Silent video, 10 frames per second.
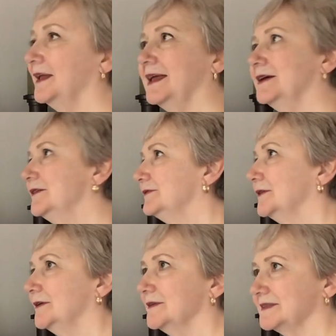
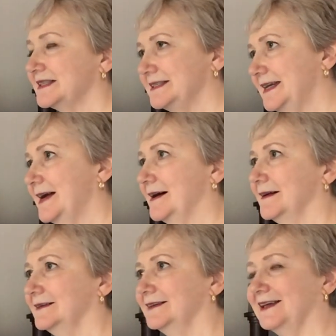interval
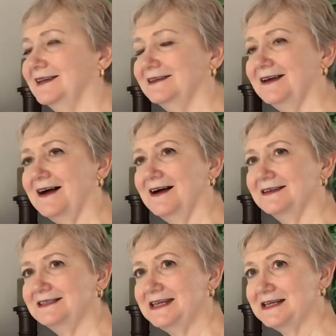still in
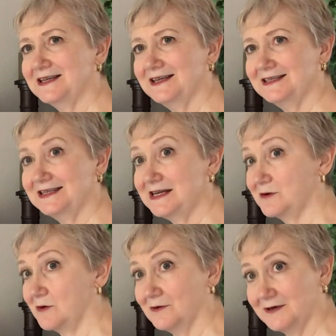D
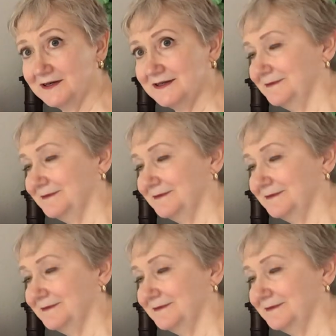chord.